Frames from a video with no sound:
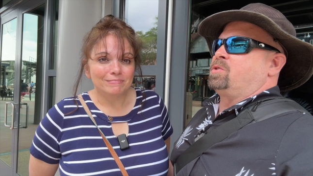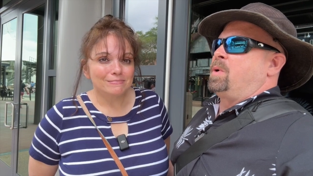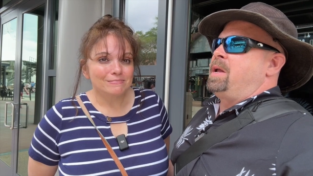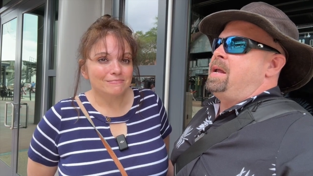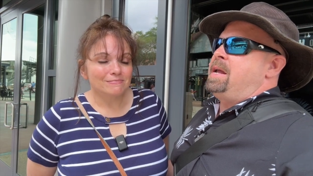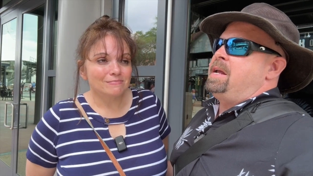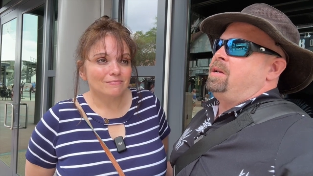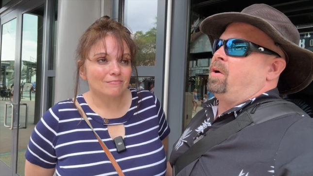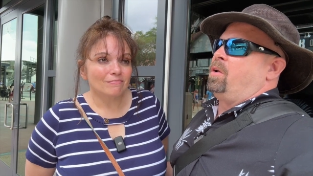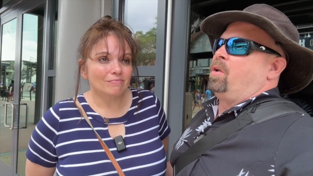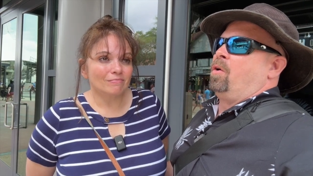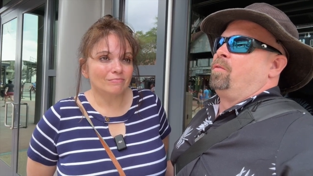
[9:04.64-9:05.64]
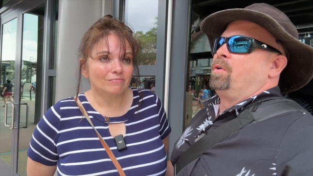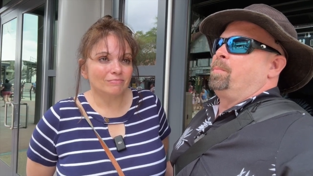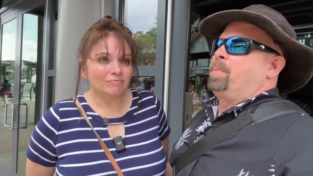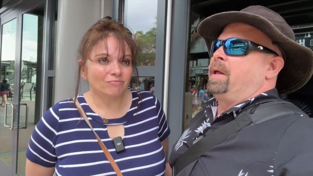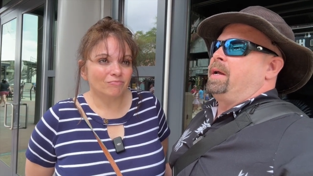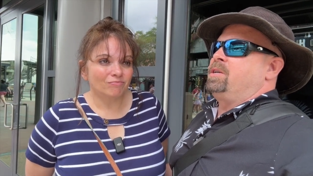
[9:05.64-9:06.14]
Speaker 1: We eat all over
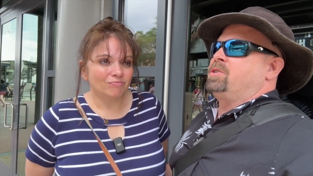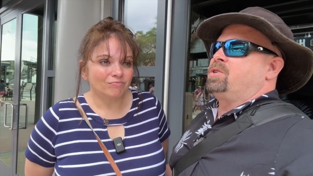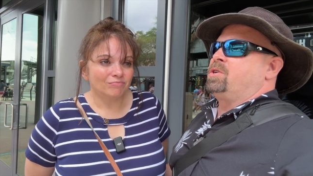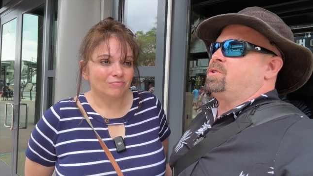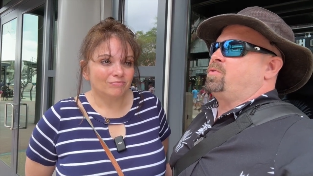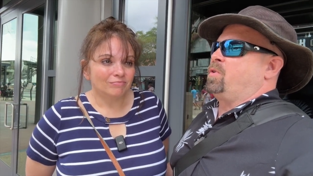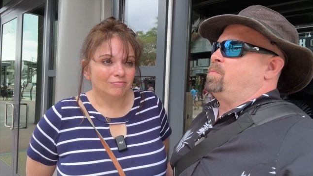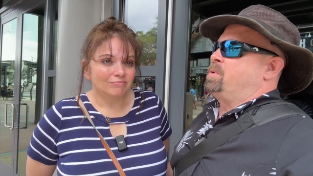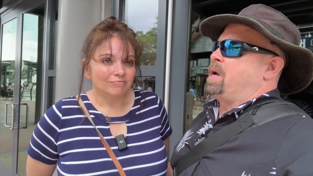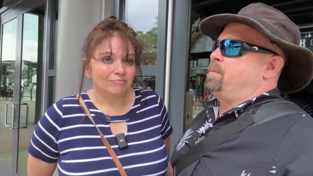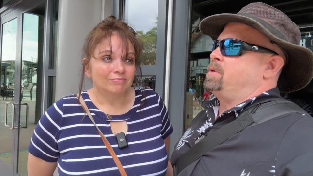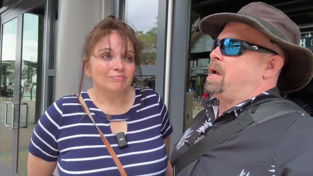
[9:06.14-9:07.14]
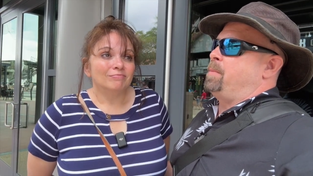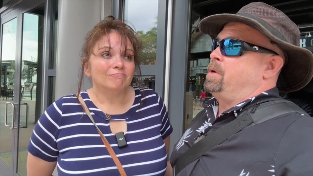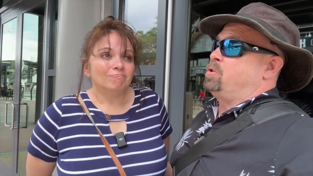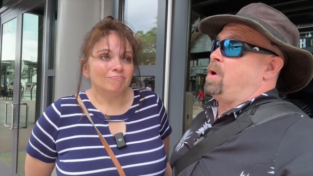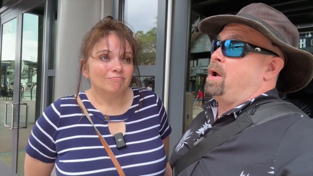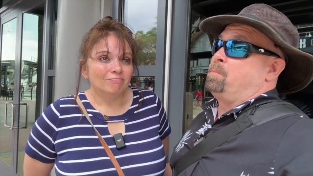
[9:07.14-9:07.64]
the place just from time to time
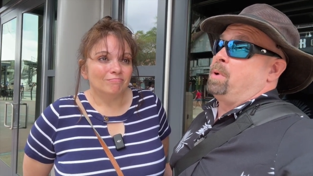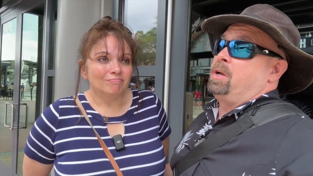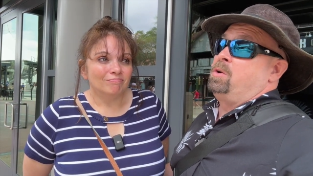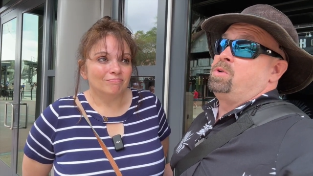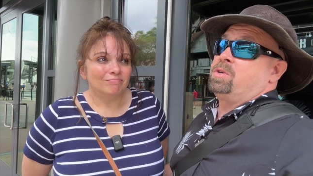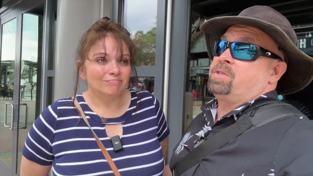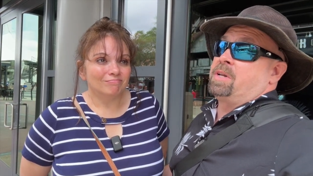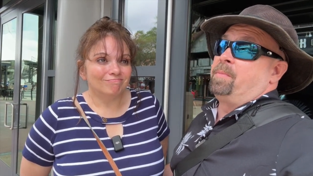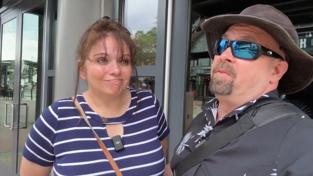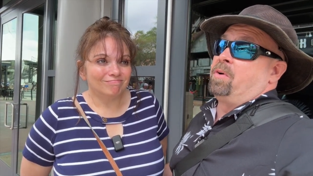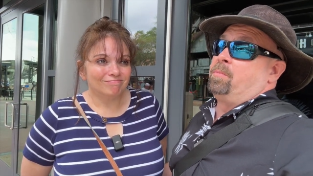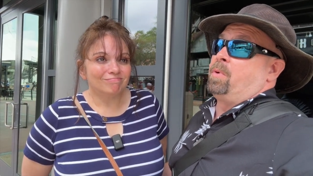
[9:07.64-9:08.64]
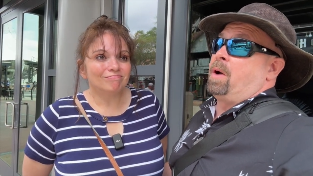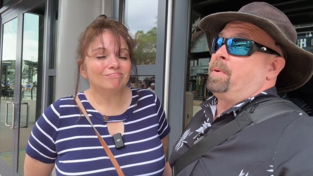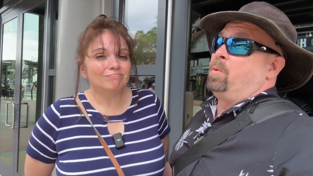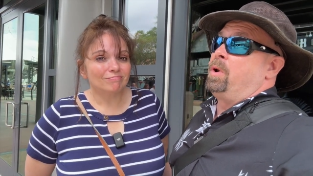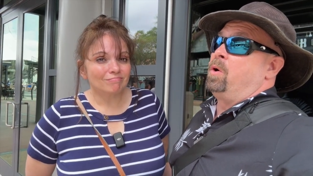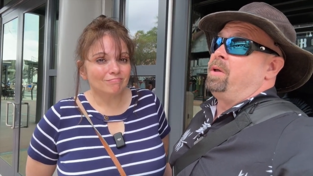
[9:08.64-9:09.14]
and try and bring you just some of them. I
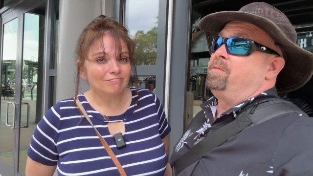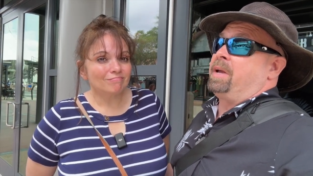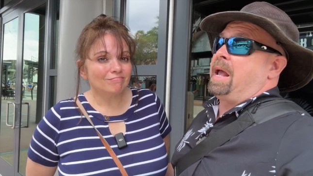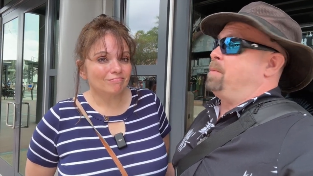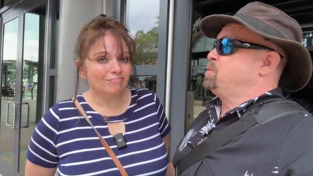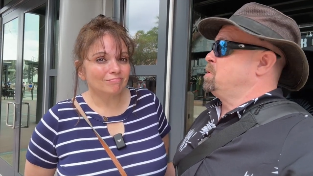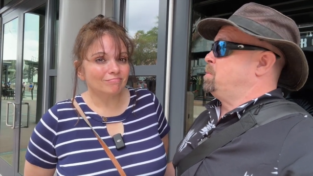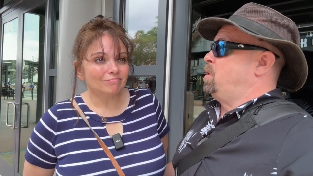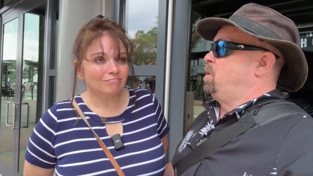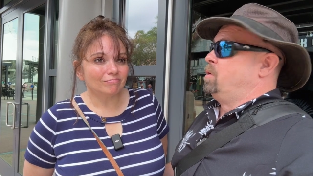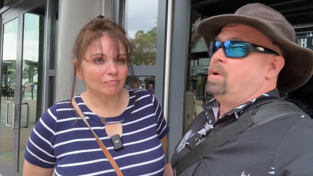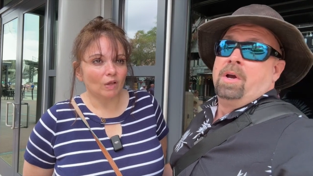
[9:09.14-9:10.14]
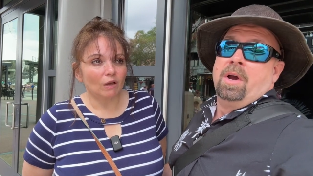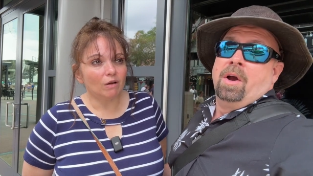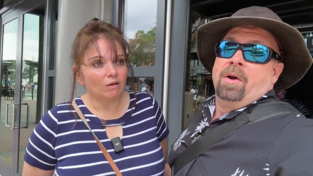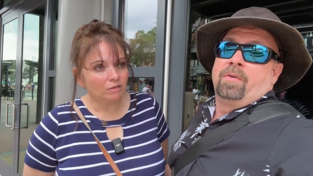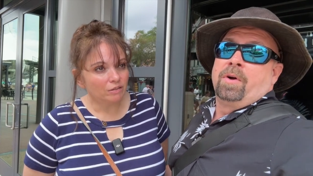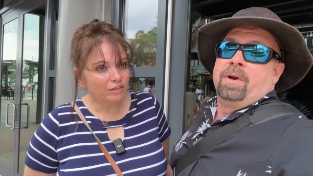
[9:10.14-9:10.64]
mean, we don't even capture them all
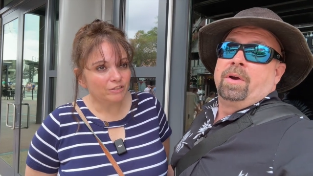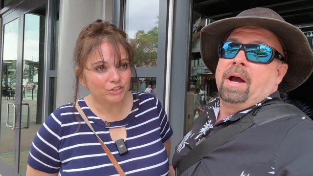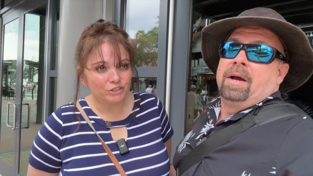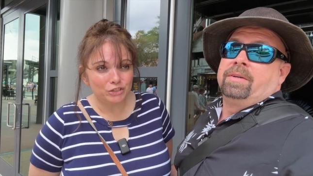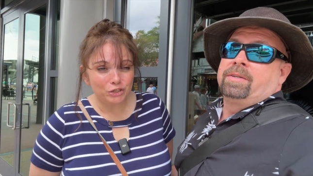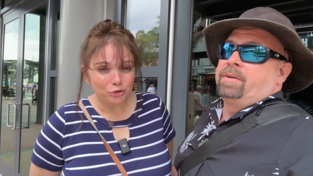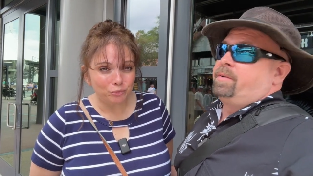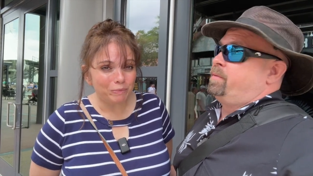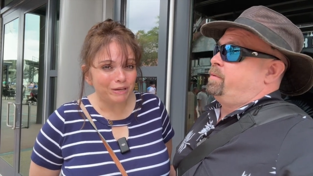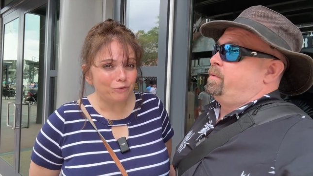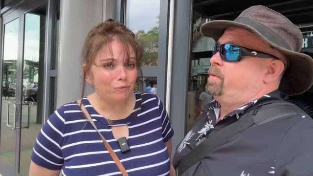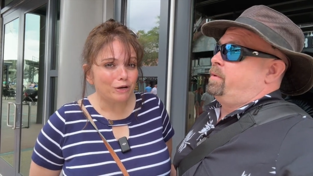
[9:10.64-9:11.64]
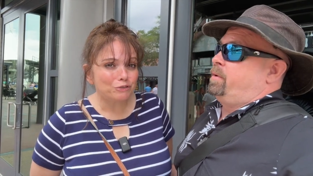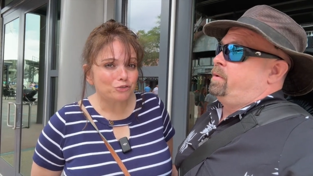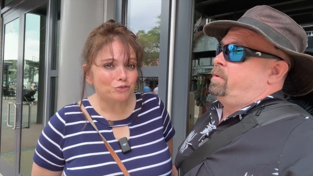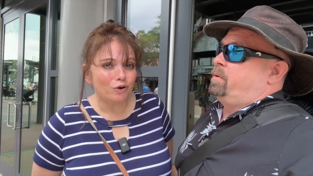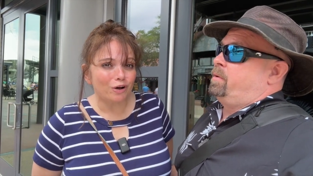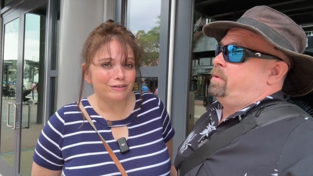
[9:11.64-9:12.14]
Speaker 2: for you guys. Too many
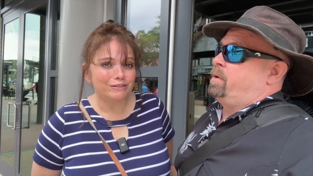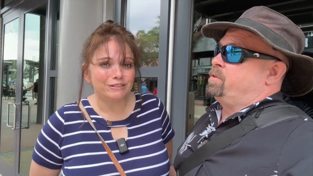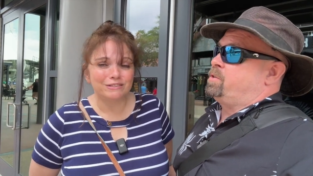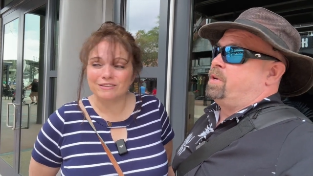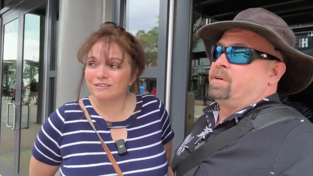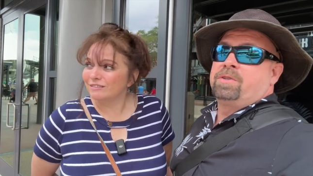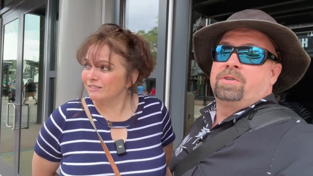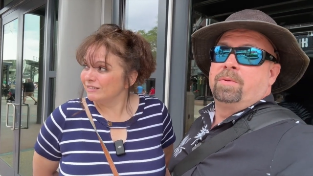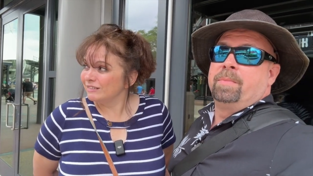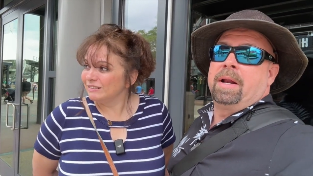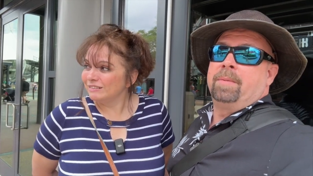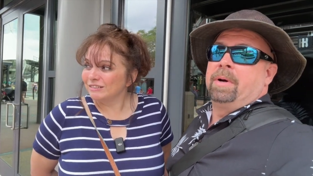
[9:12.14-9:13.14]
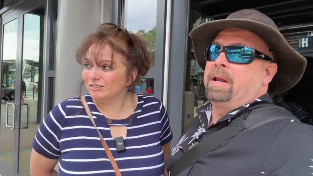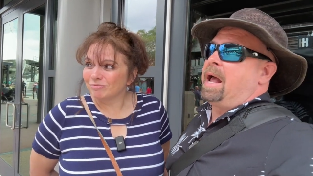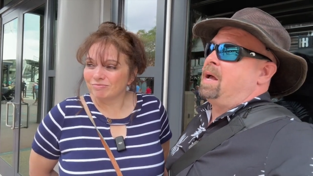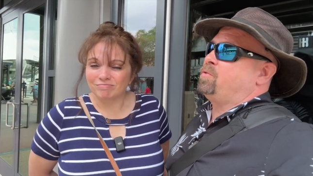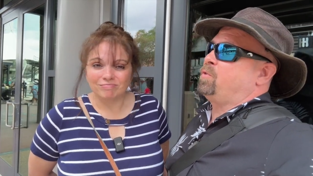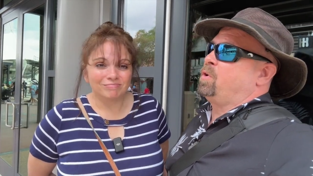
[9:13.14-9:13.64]
restaurants.
Speaker 1: There's there's too many, but
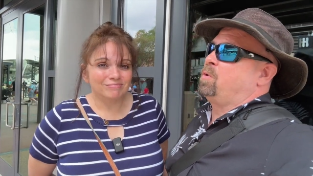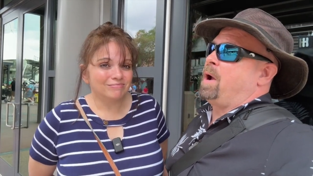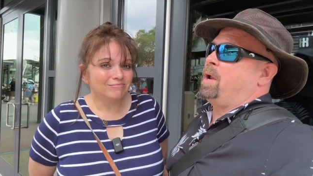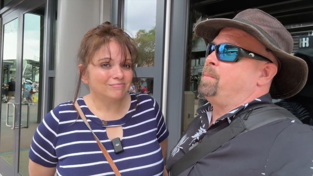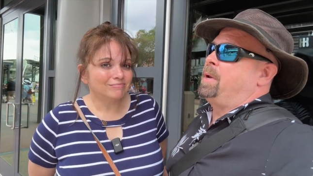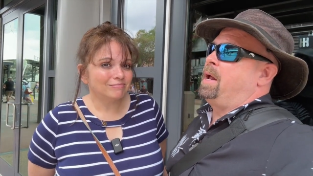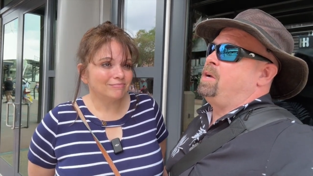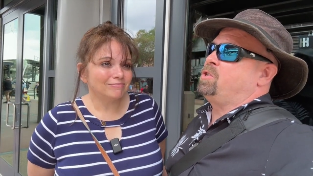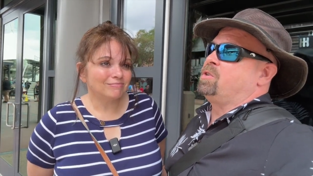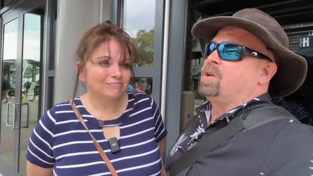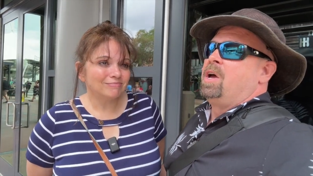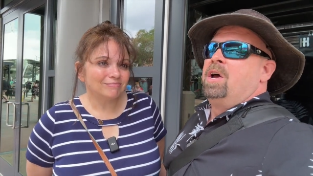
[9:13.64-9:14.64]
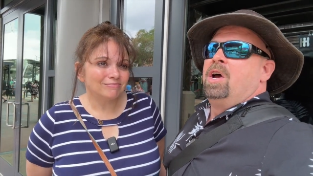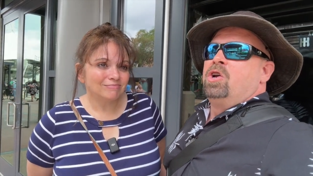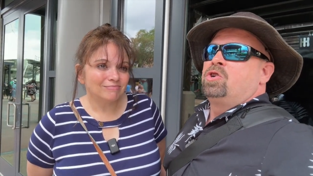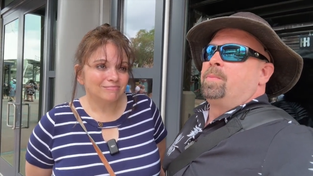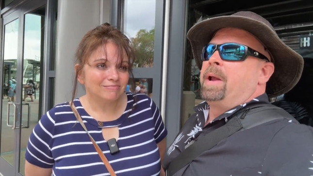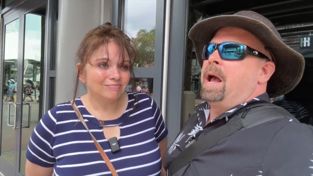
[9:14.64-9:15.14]
ask for her recommendations.
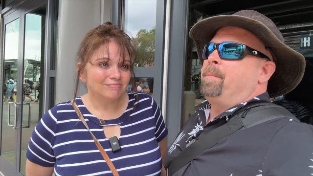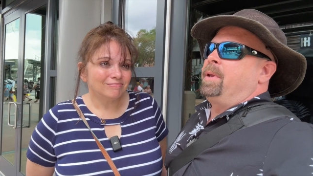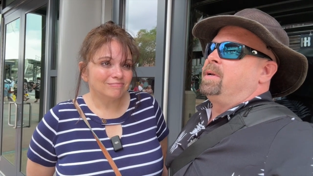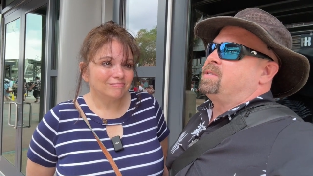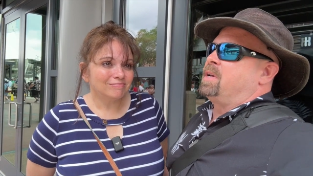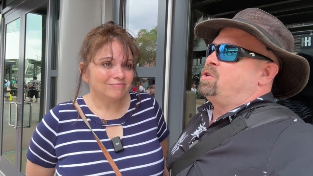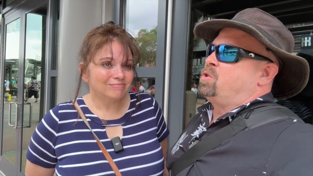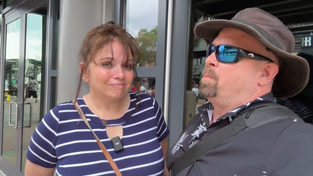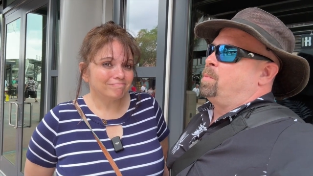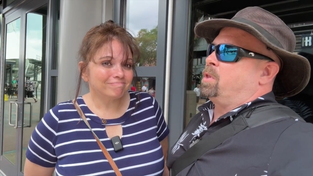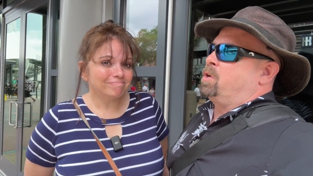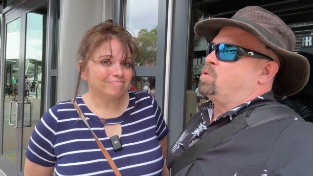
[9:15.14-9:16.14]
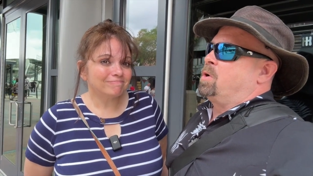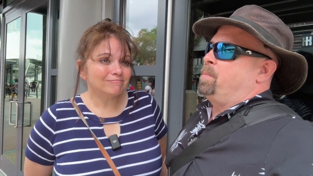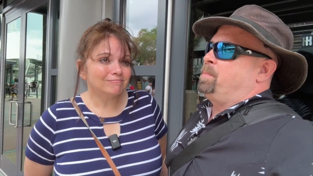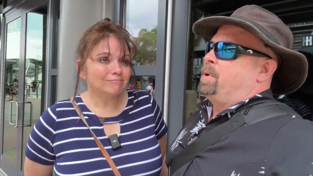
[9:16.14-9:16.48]
She'll be happy to set you up with a trip.